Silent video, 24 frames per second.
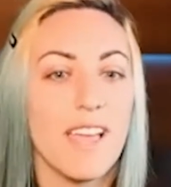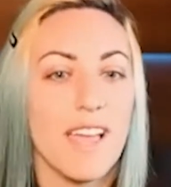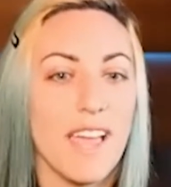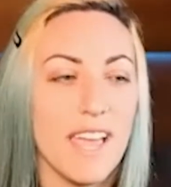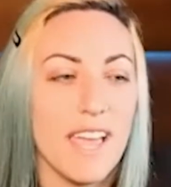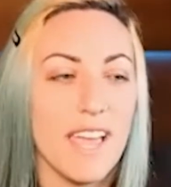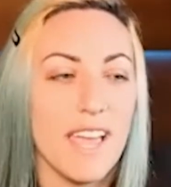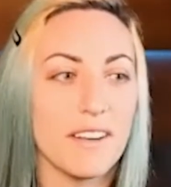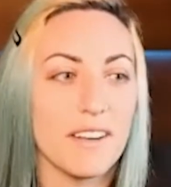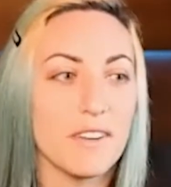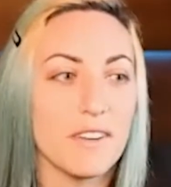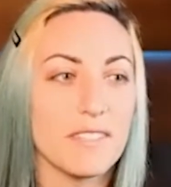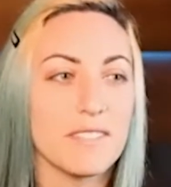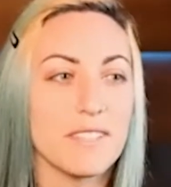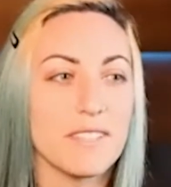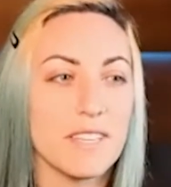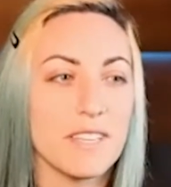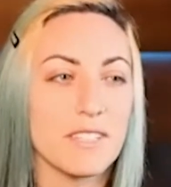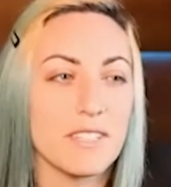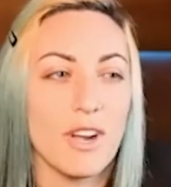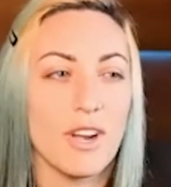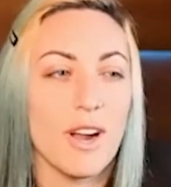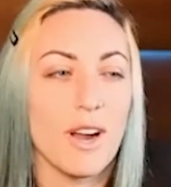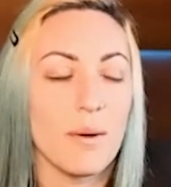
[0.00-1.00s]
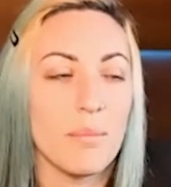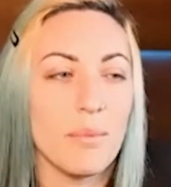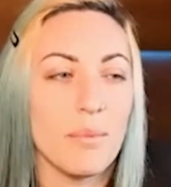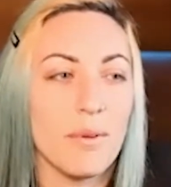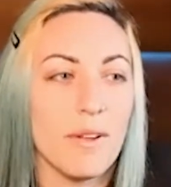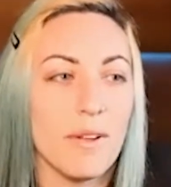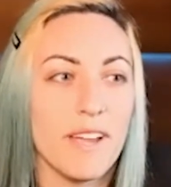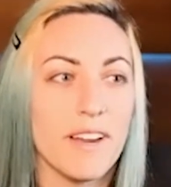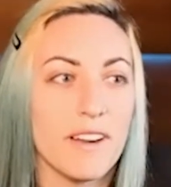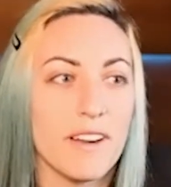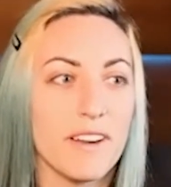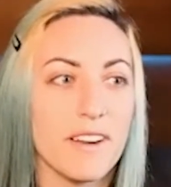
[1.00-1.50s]
And Chris, the guitar
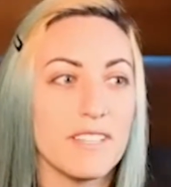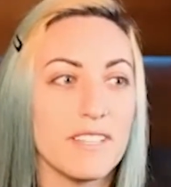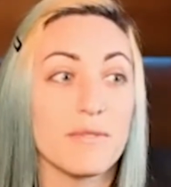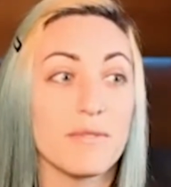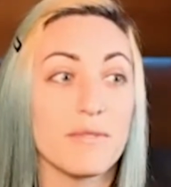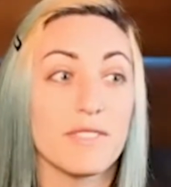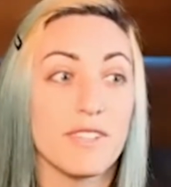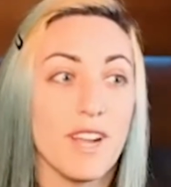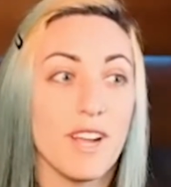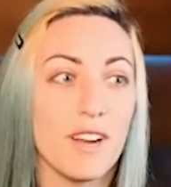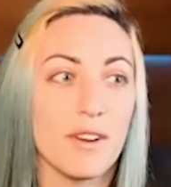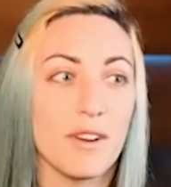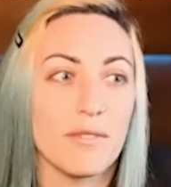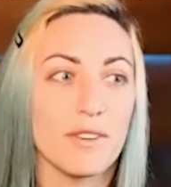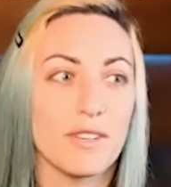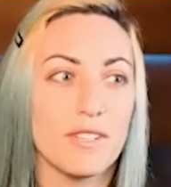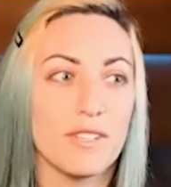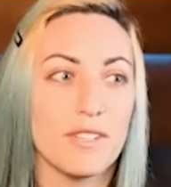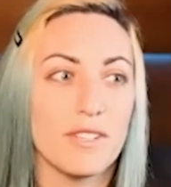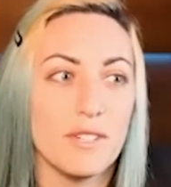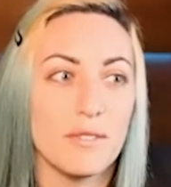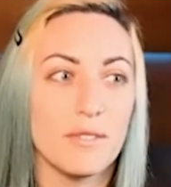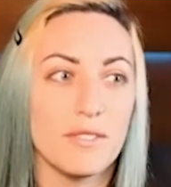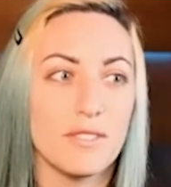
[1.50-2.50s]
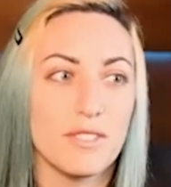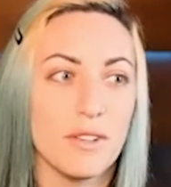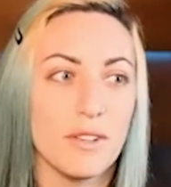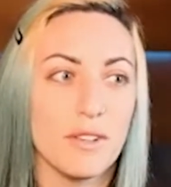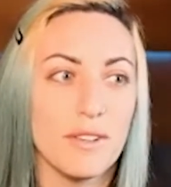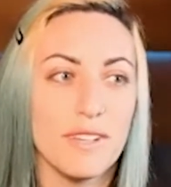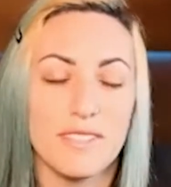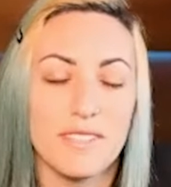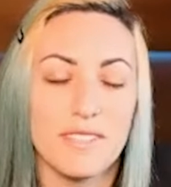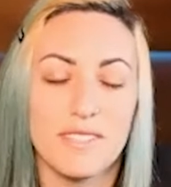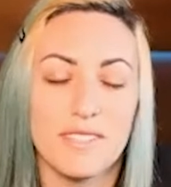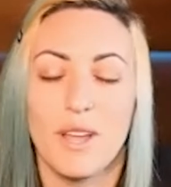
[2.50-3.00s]
player, he's a photographer too.
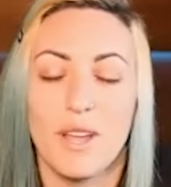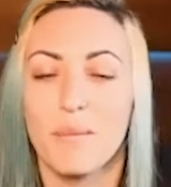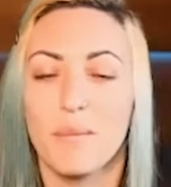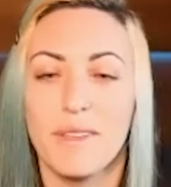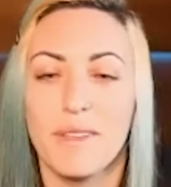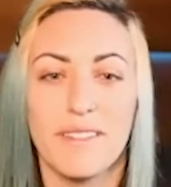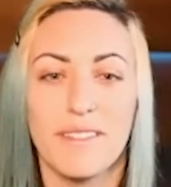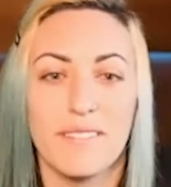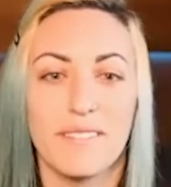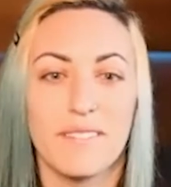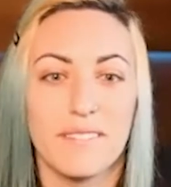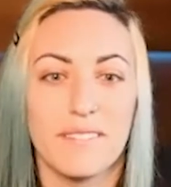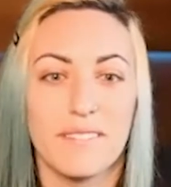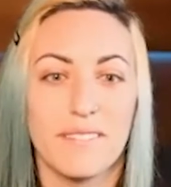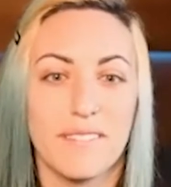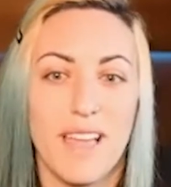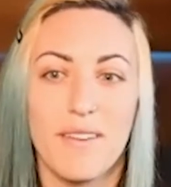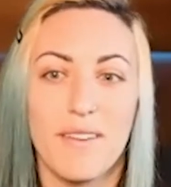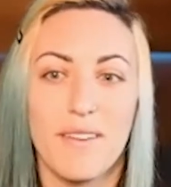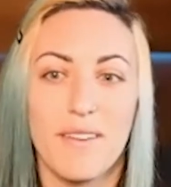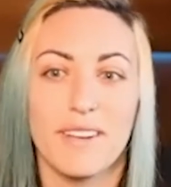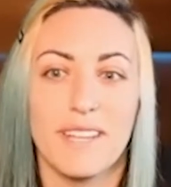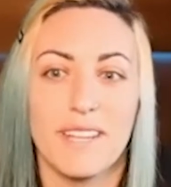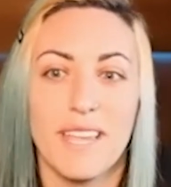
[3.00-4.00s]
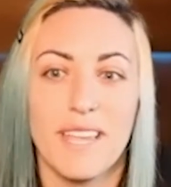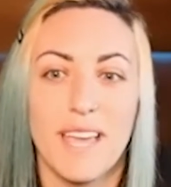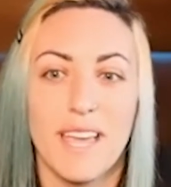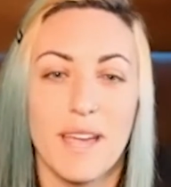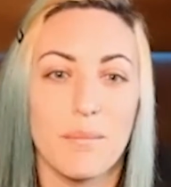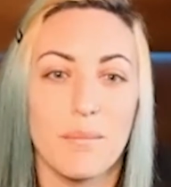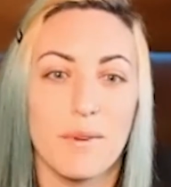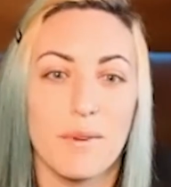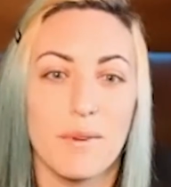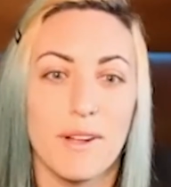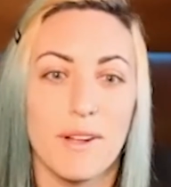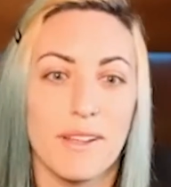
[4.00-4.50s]
So he saw me having a
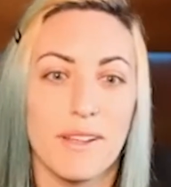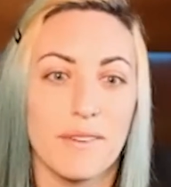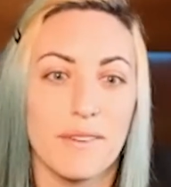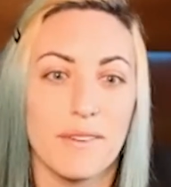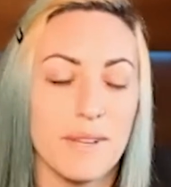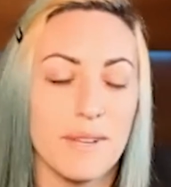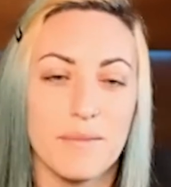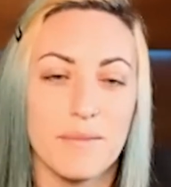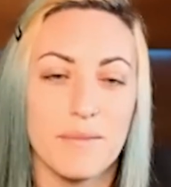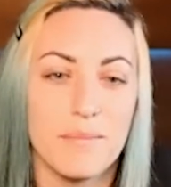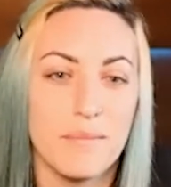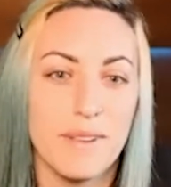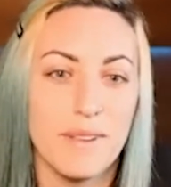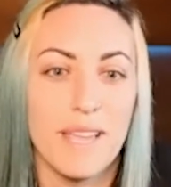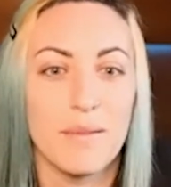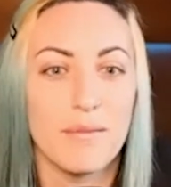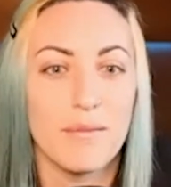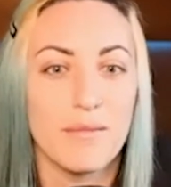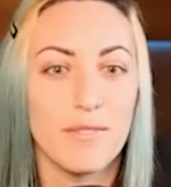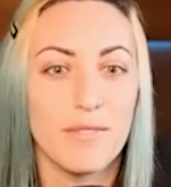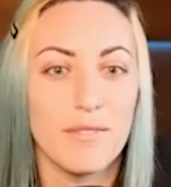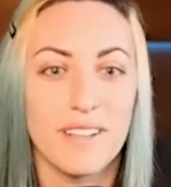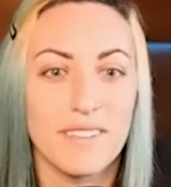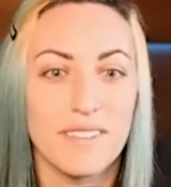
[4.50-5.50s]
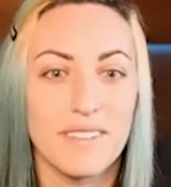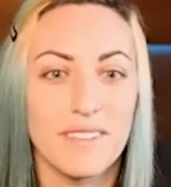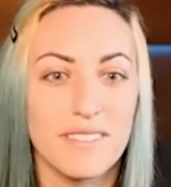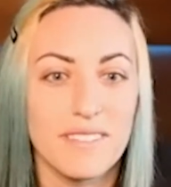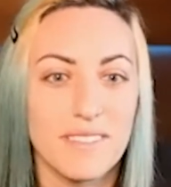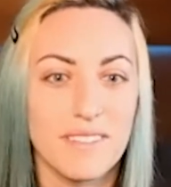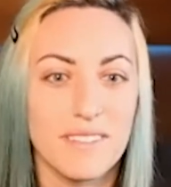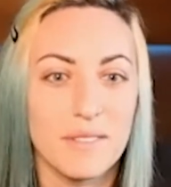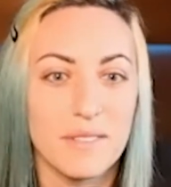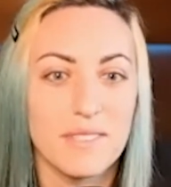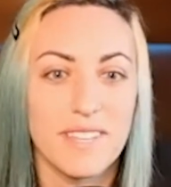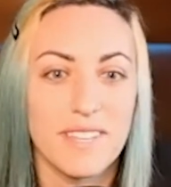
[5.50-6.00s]
camera and we became friends
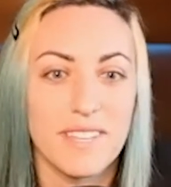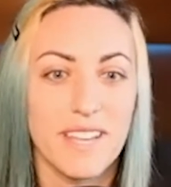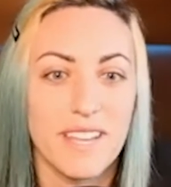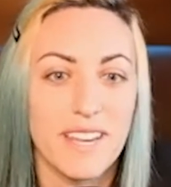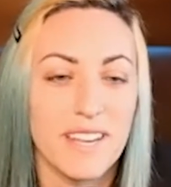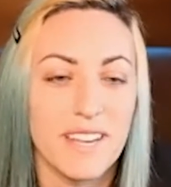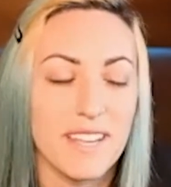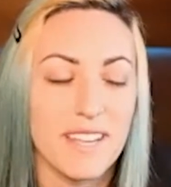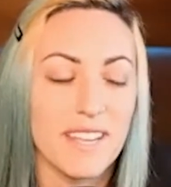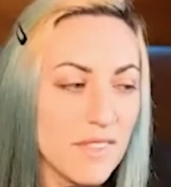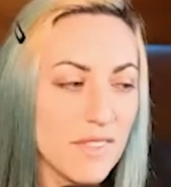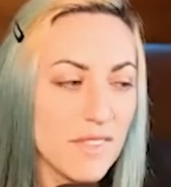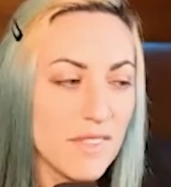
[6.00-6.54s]
and it was sick.